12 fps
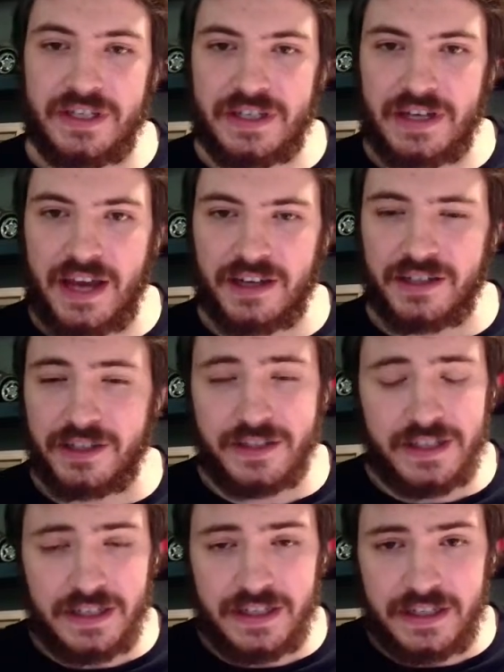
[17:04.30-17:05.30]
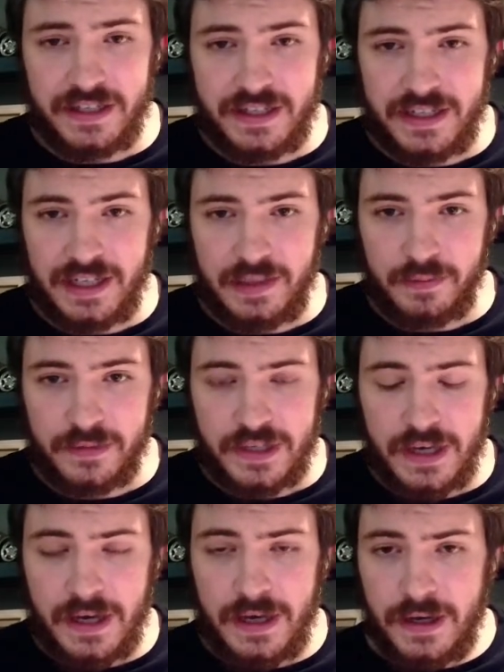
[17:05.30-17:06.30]
action, to see these teams
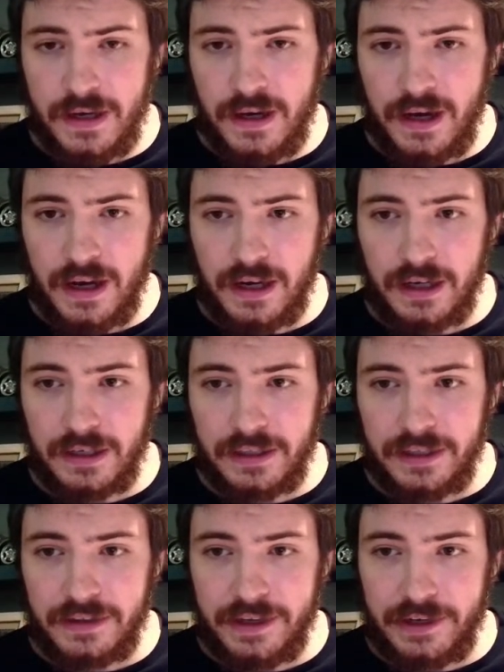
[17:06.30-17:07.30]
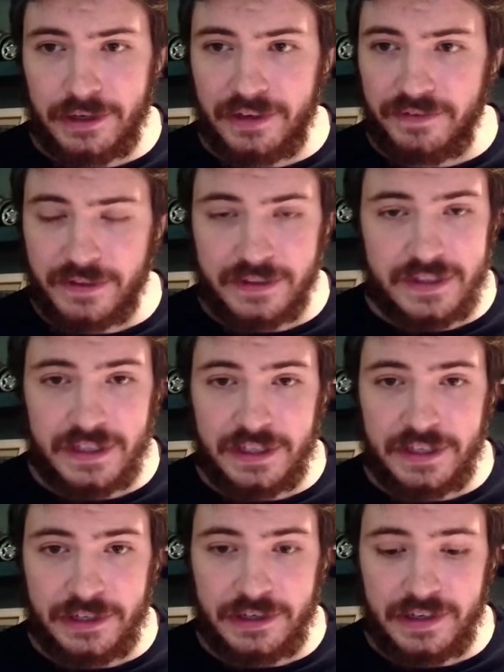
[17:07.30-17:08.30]
in their infancy
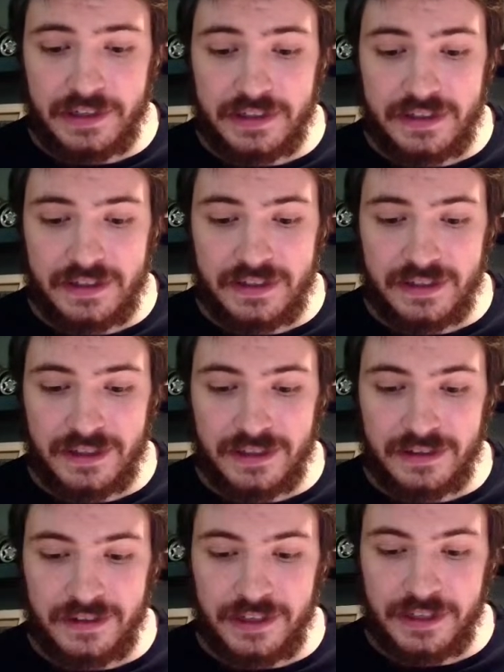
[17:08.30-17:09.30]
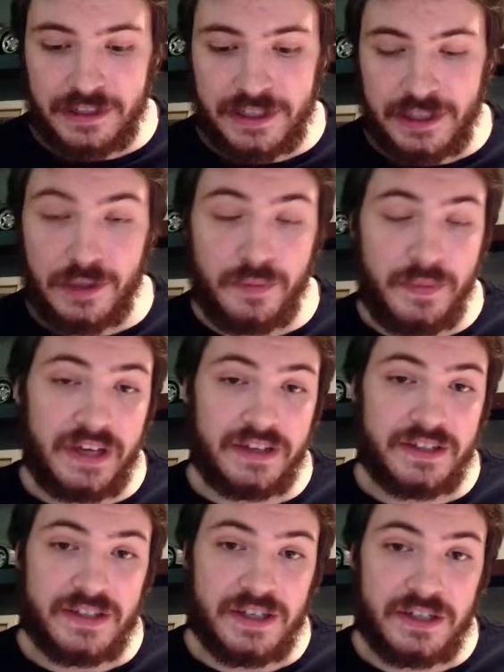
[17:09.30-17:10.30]
here as they continue to make
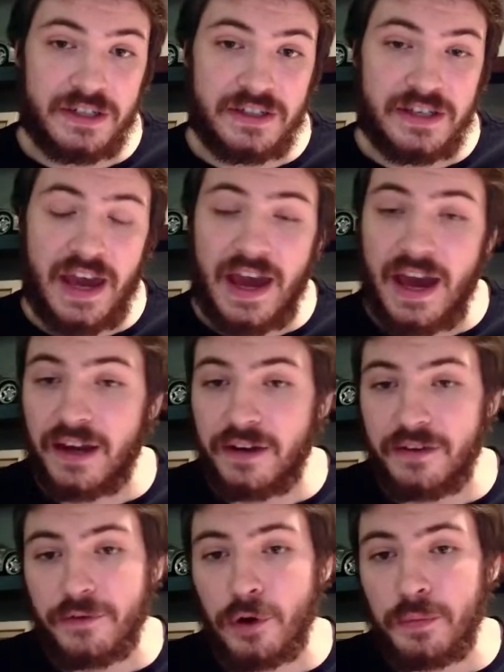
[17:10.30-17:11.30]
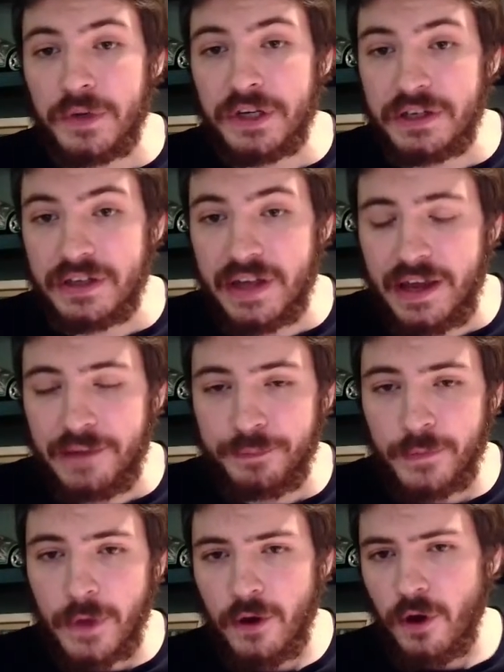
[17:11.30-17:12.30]
decisions ahead of opening day
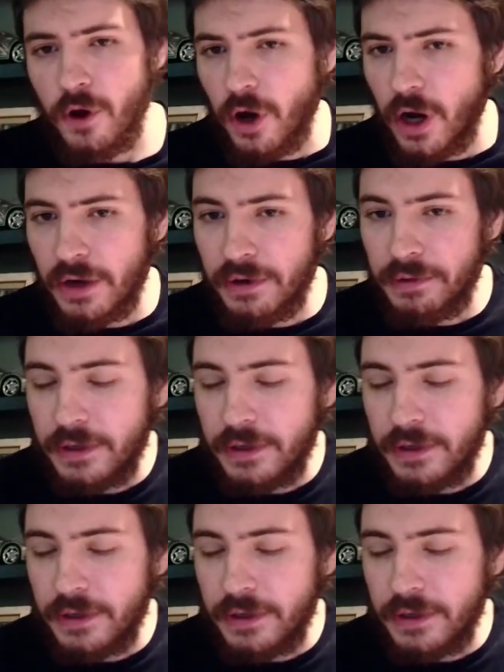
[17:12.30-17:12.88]
on